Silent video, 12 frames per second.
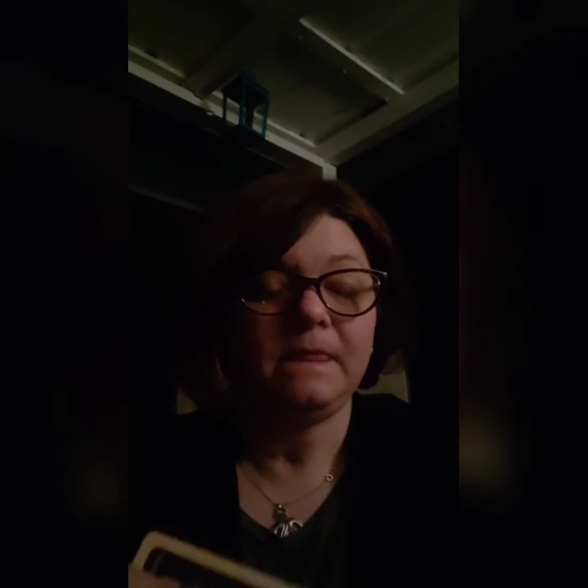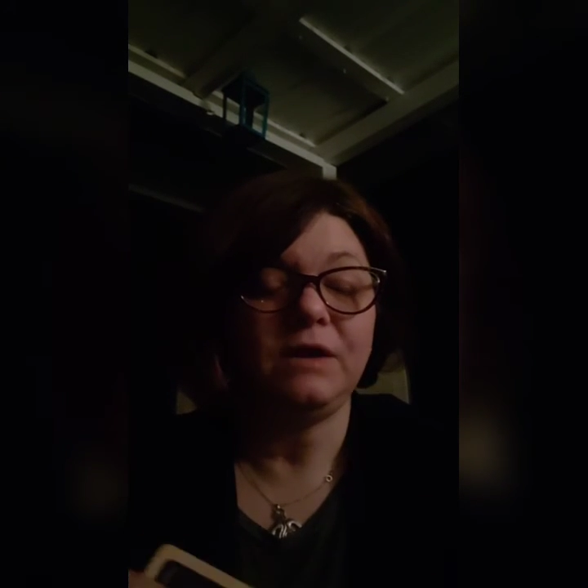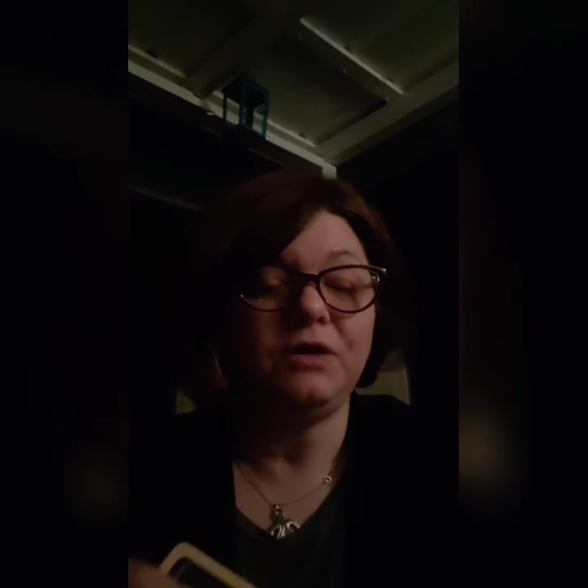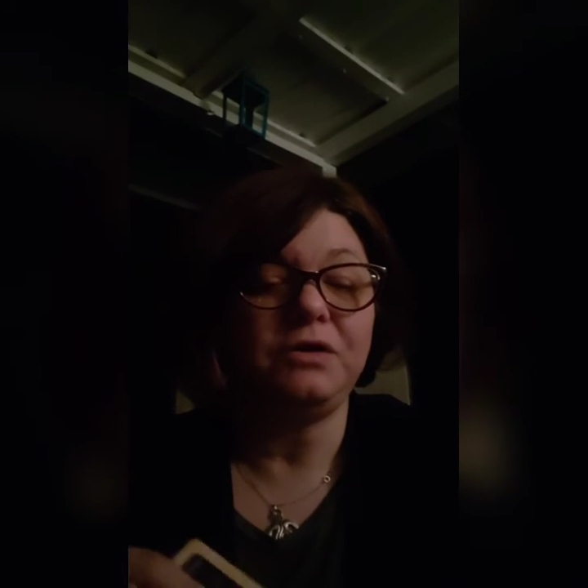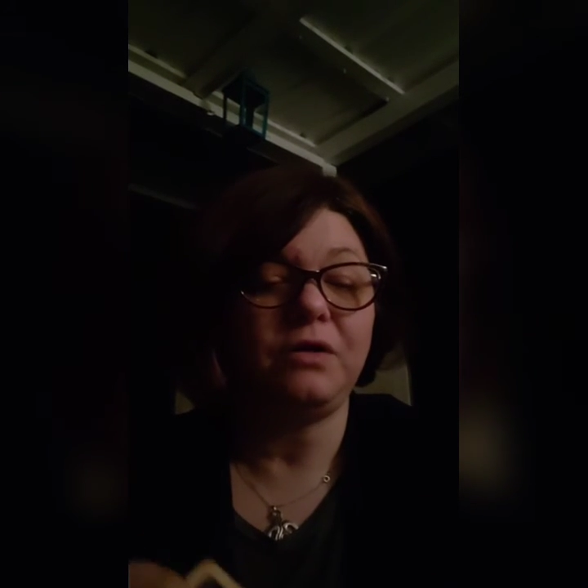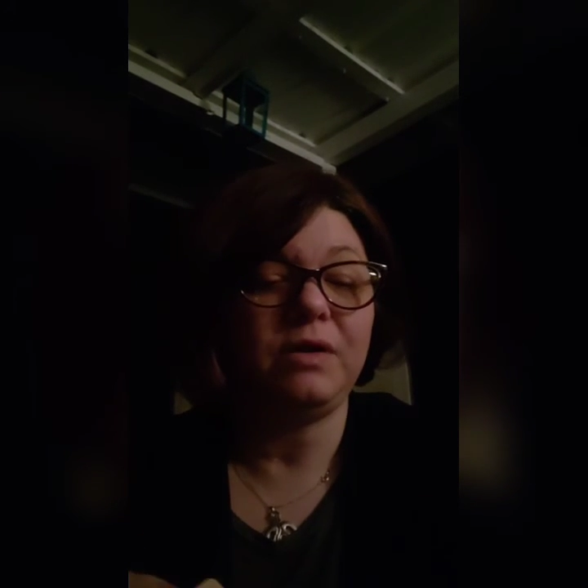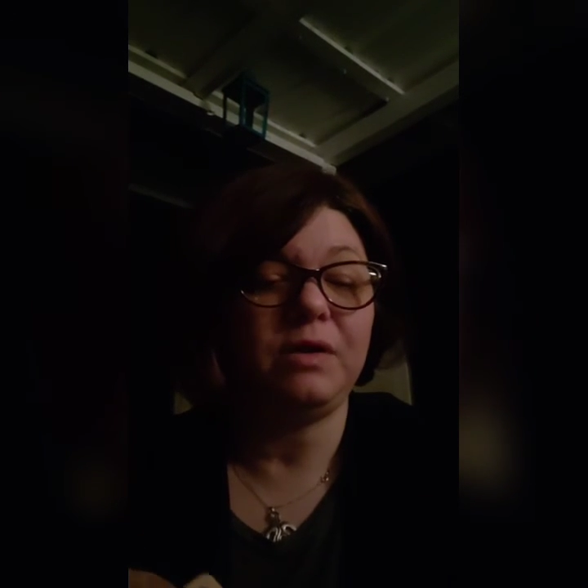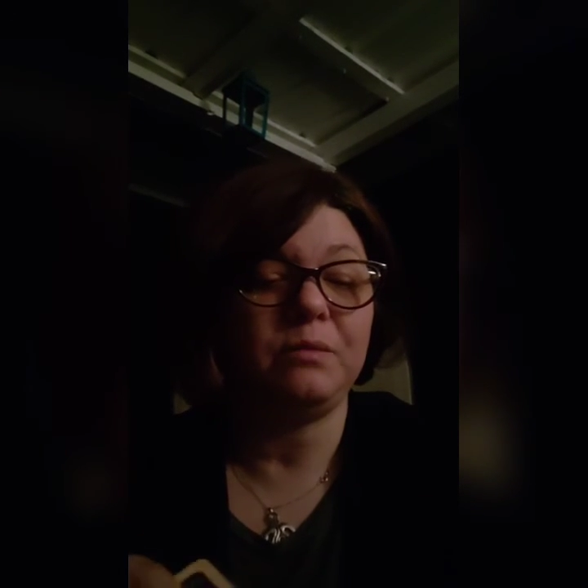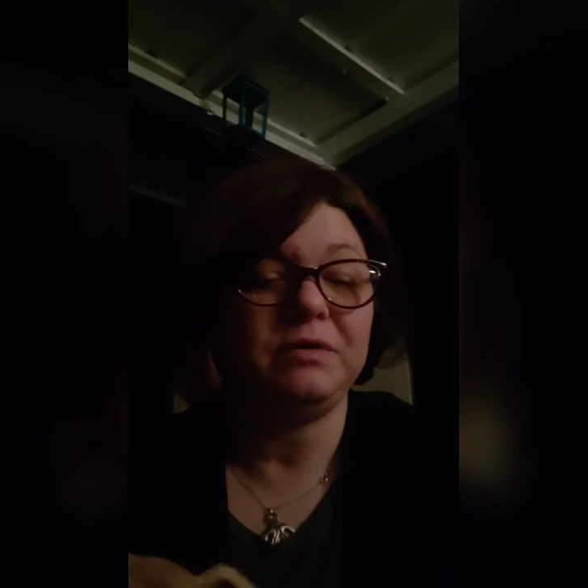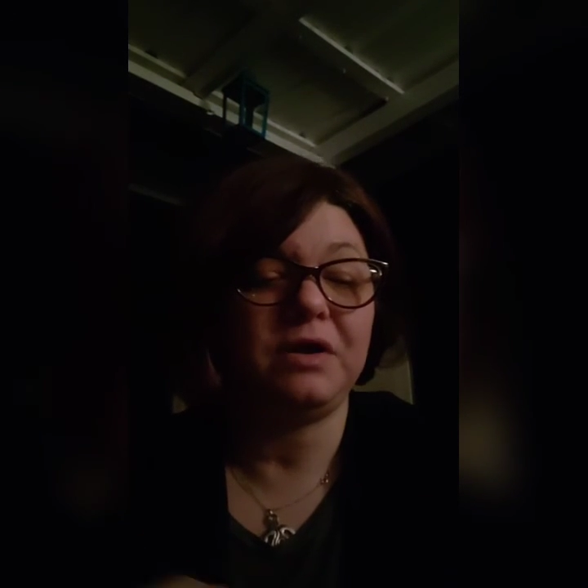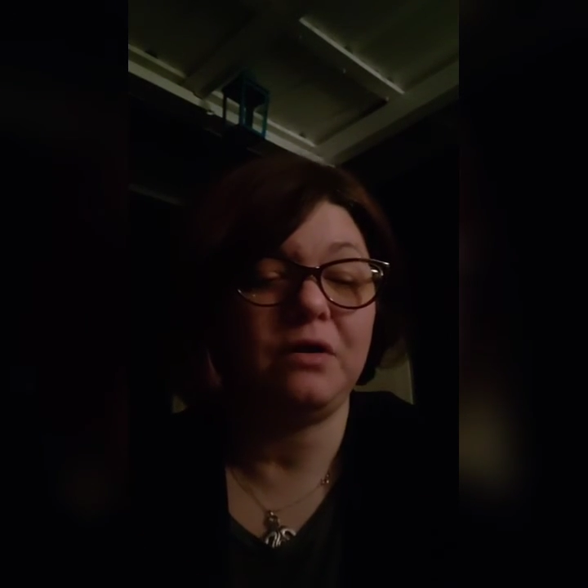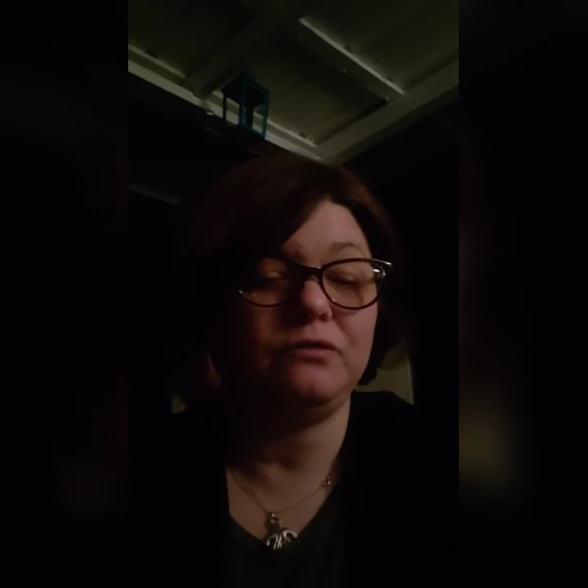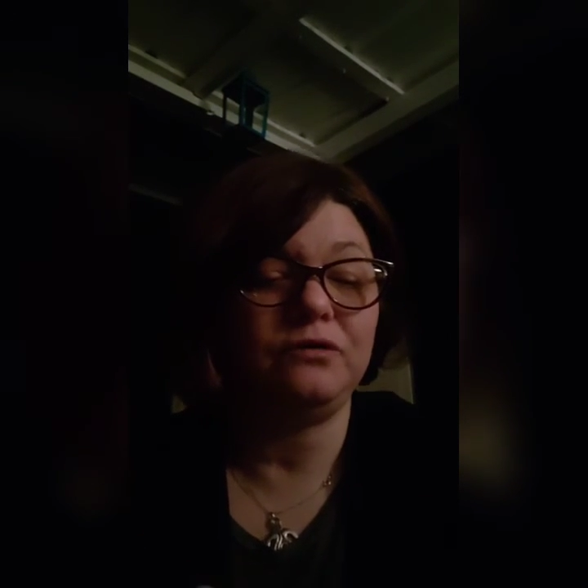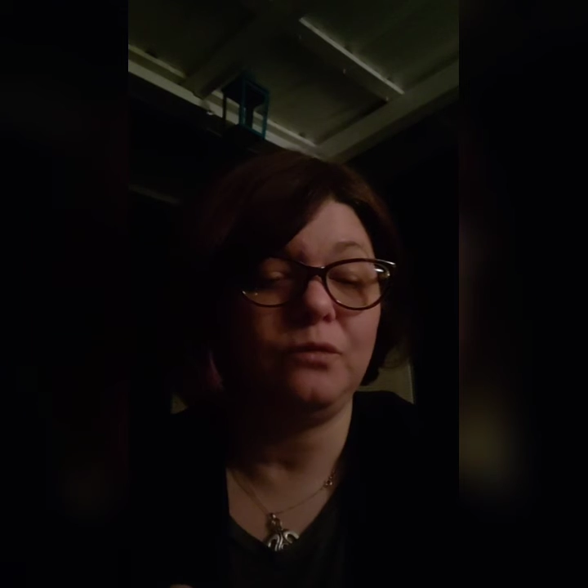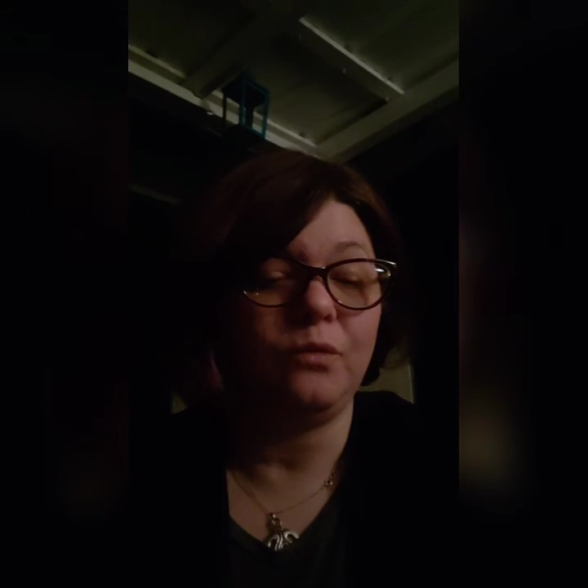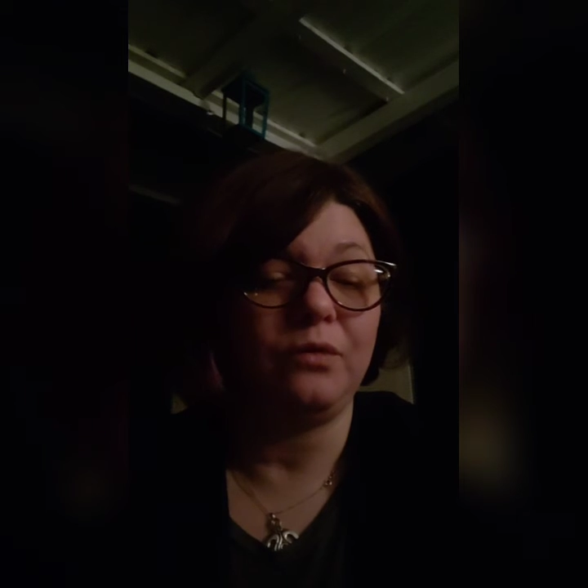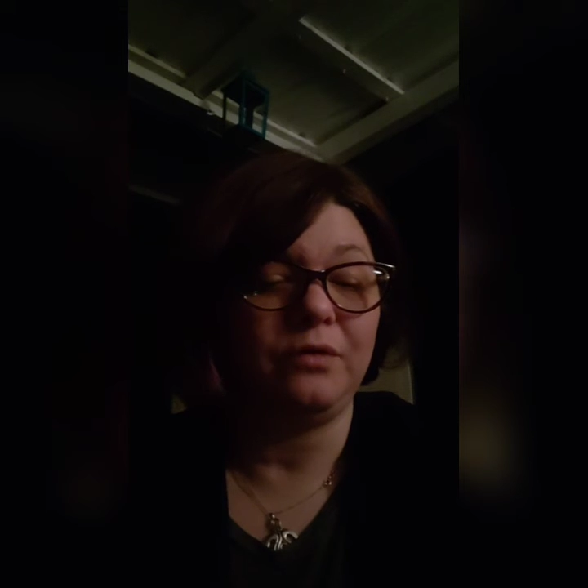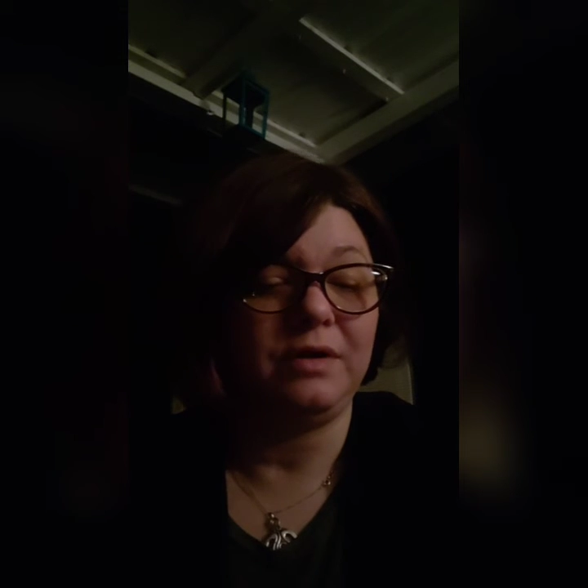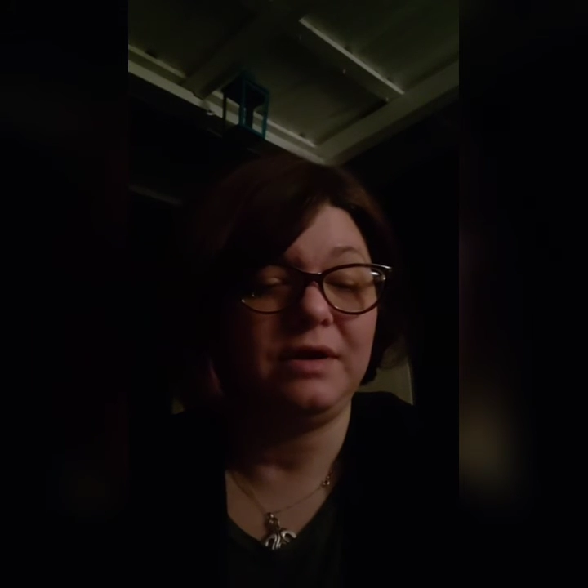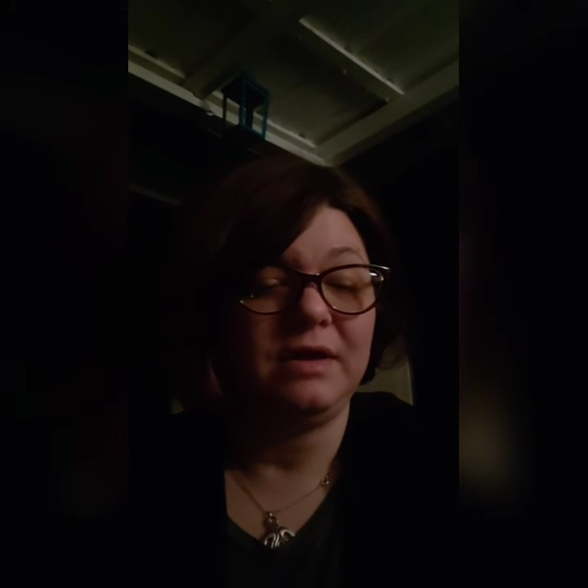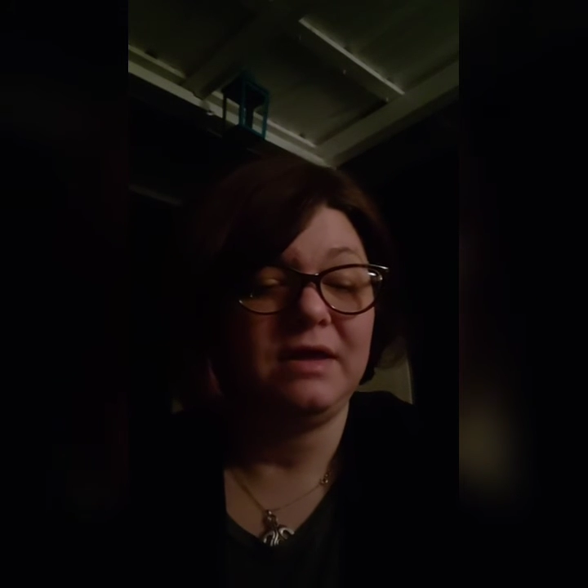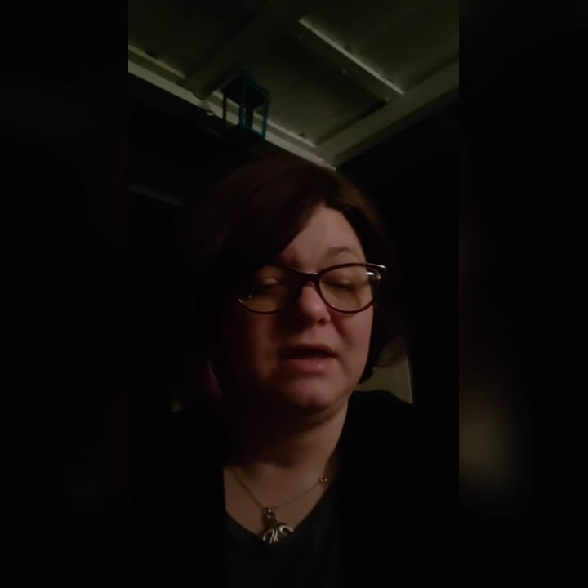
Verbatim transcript: you know, it would go toward